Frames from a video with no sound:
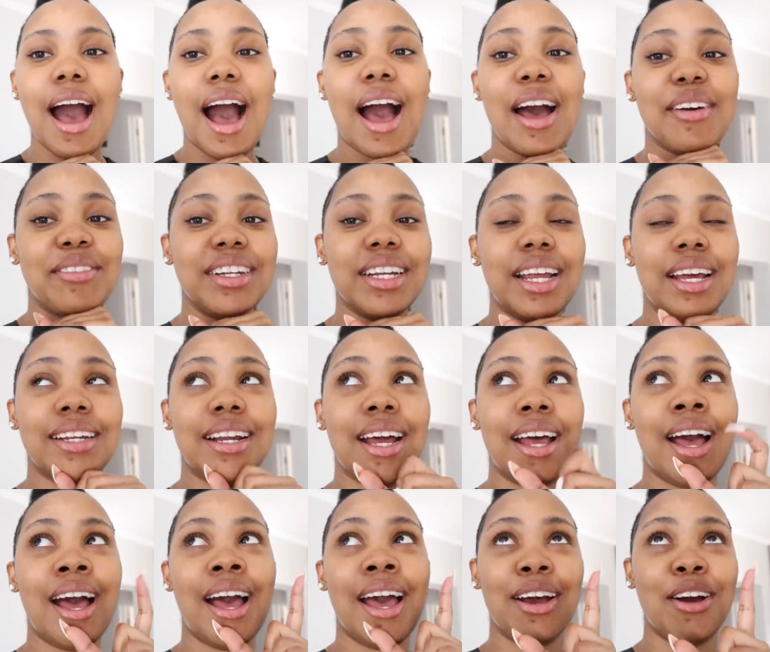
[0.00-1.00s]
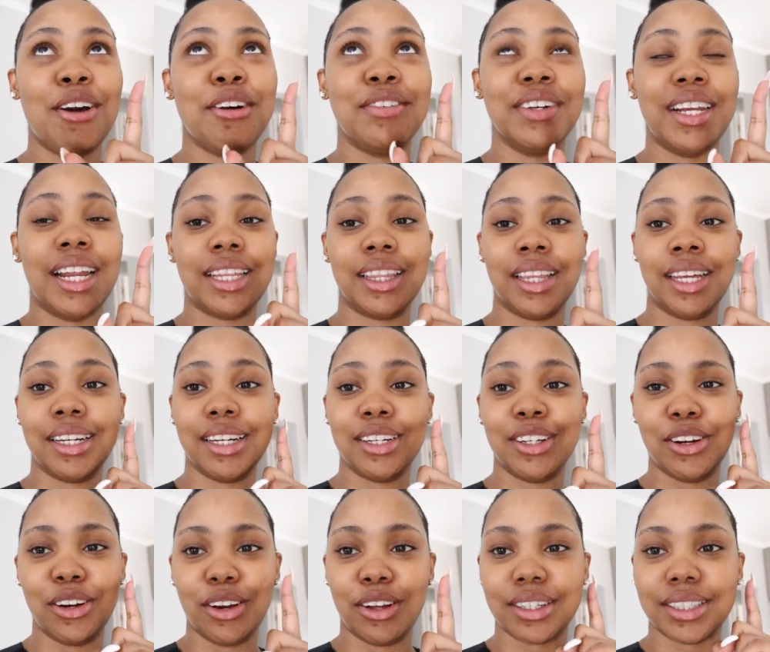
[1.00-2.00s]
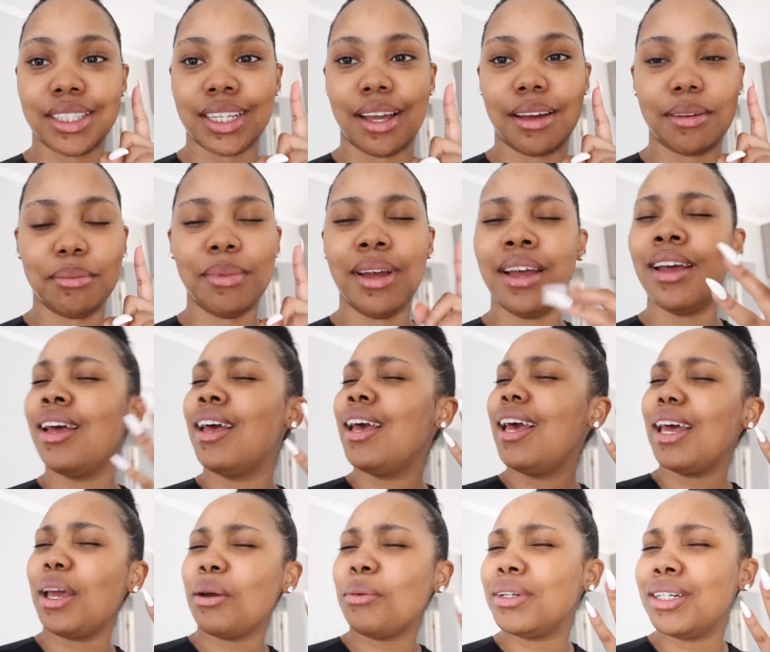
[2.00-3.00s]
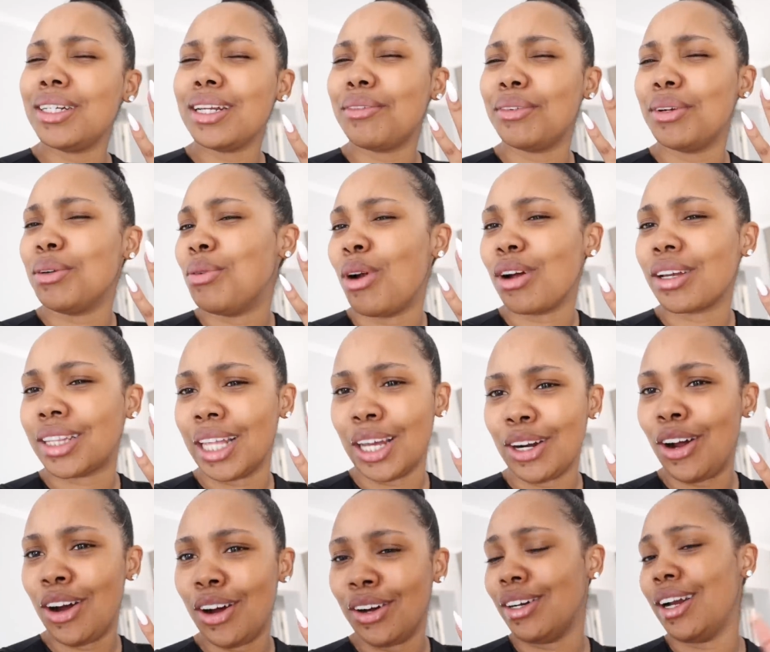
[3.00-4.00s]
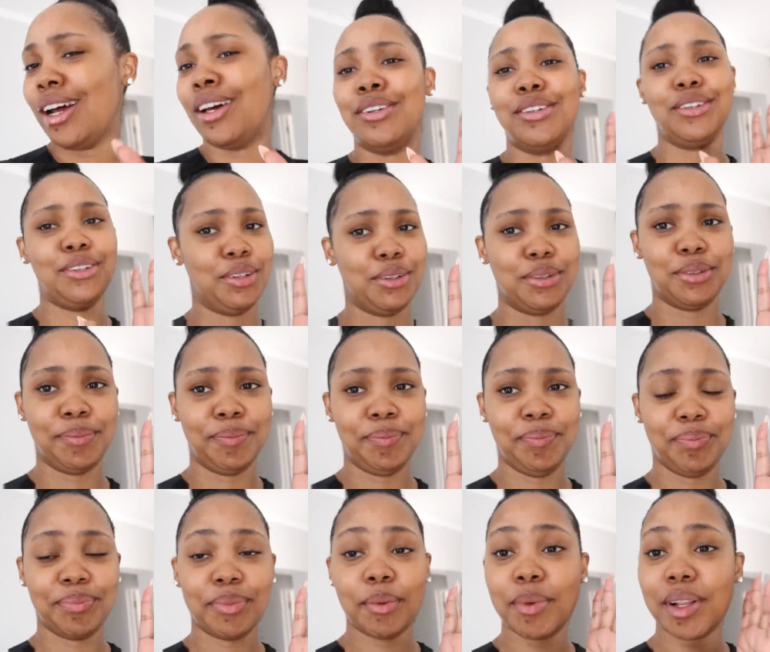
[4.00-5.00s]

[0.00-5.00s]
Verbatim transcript: I haven't had a hangover like that in a long time. It wouldn't even rock that hard. I don't know.